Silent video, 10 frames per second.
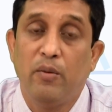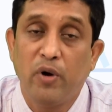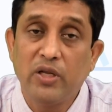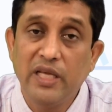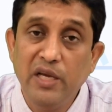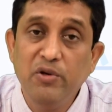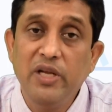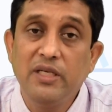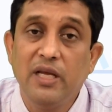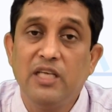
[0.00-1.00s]
the
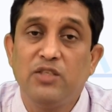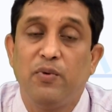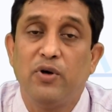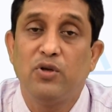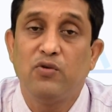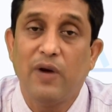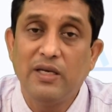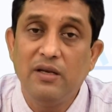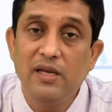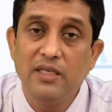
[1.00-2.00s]
unit test, for the
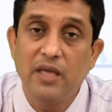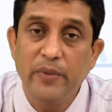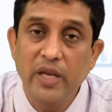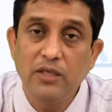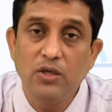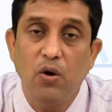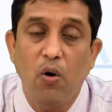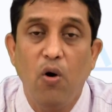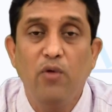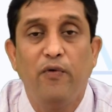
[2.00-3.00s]
quarterly examination,
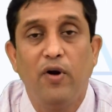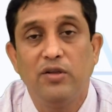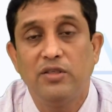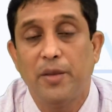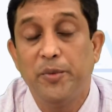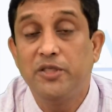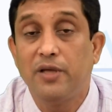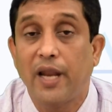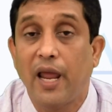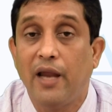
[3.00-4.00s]
or for the
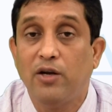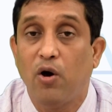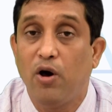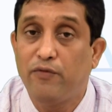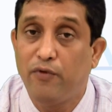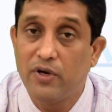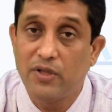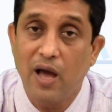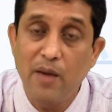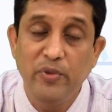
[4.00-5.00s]
semester end, or for
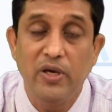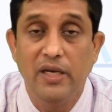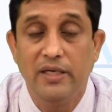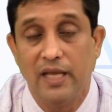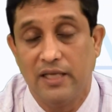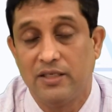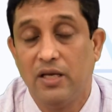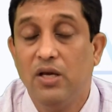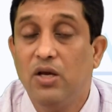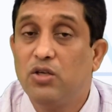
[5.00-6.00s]
the half yearly test.
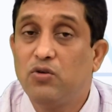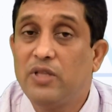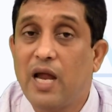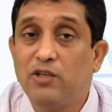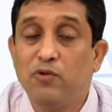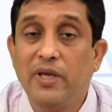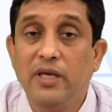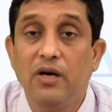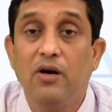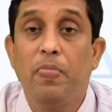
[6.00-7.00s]
So that's why
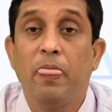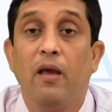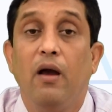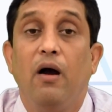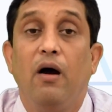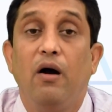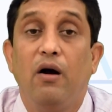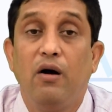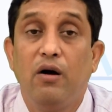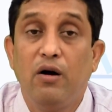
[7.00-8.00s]
here
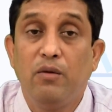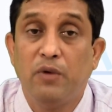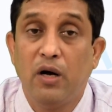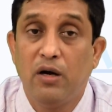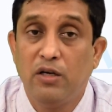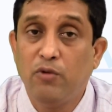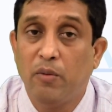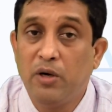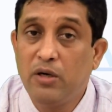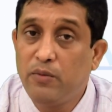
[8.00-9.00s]

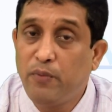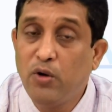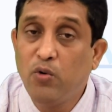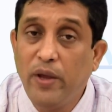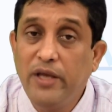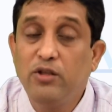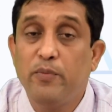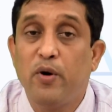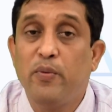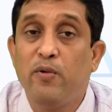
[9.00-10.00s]
for knowing the
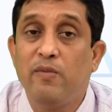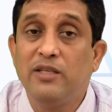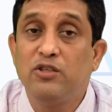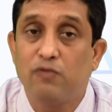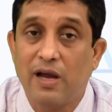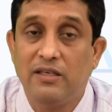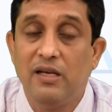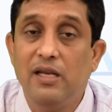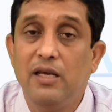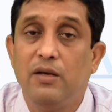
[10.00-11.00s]
performance
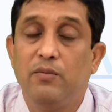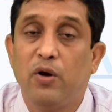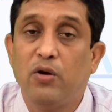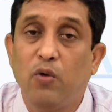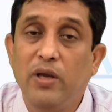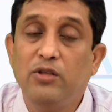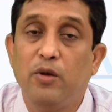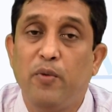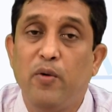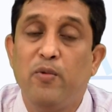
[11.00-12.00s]
quarterly, for knowing the
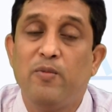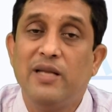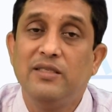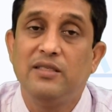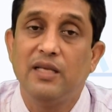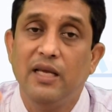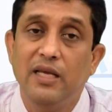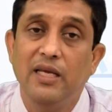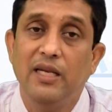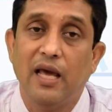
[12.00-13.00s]
performance
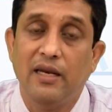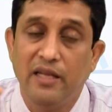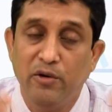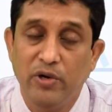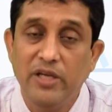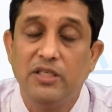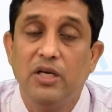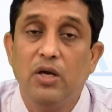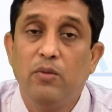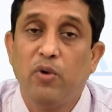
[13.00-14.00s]
in an unit,
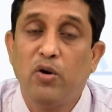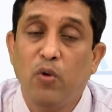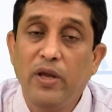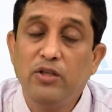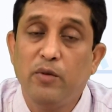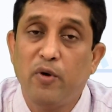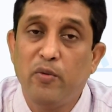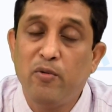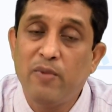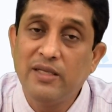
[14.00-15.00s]
for knowing the
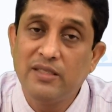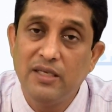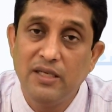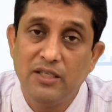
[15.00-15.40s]
performance in a